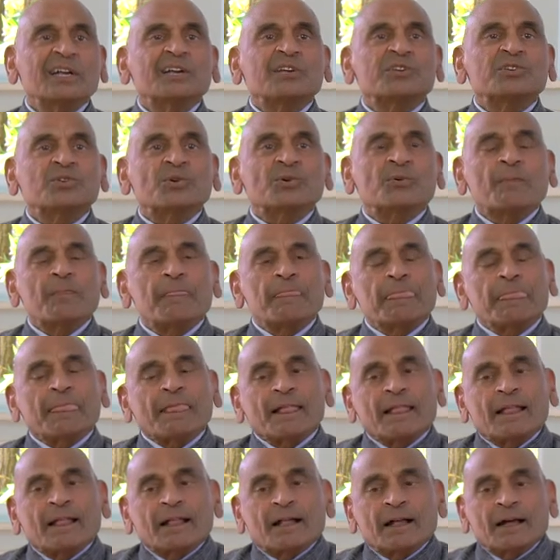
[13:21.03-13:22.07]
So,
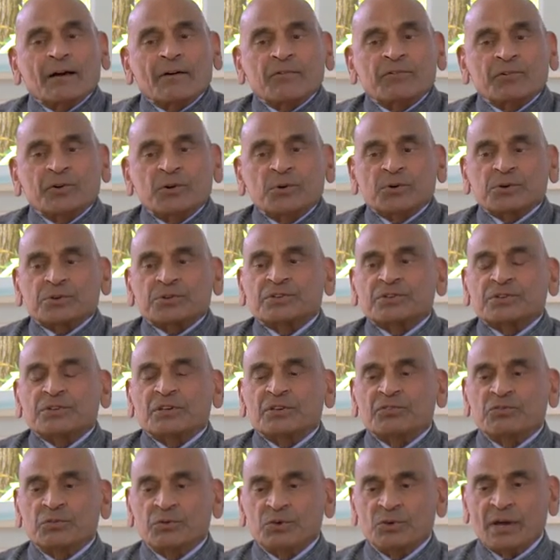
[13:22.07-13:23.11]
of course,
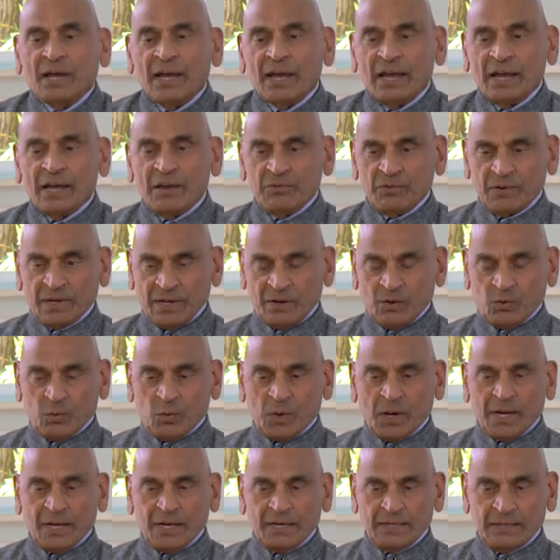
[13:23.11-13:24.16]
if you have a
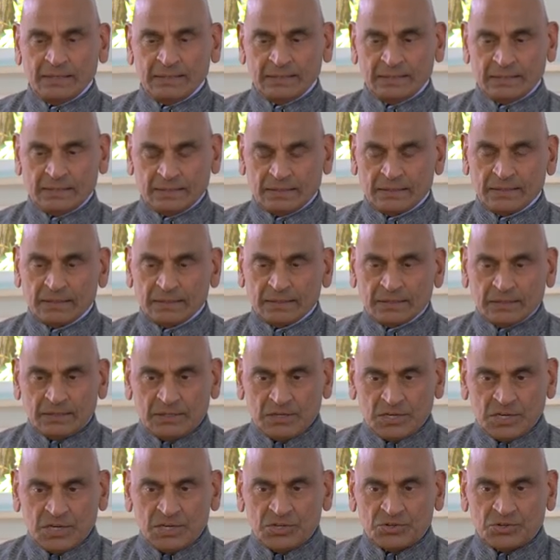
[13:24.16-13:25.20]
wise
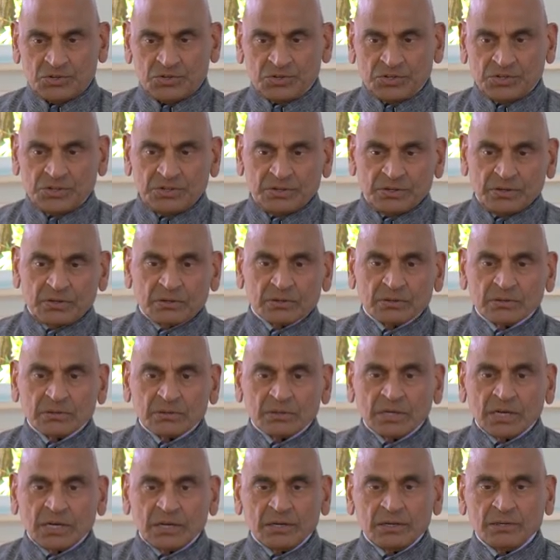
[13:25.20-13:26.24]
teacher,
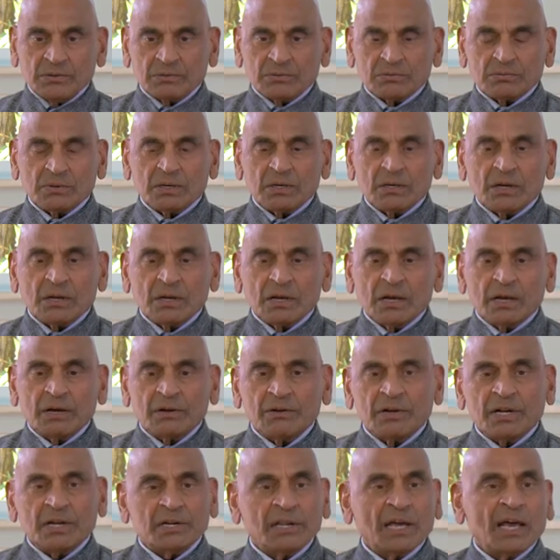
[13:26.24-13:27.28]
that is a
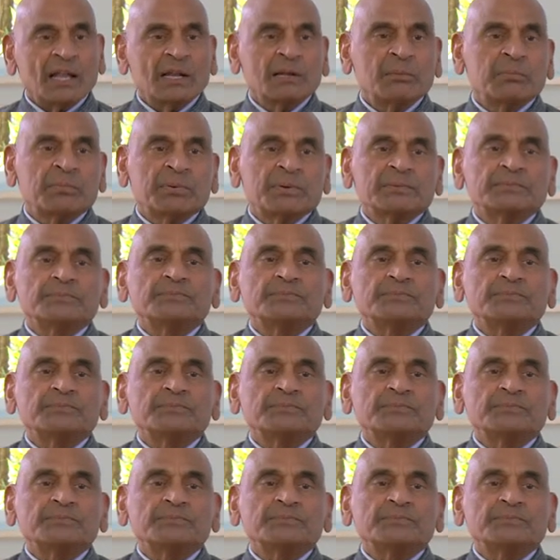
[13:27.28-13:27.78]
great help.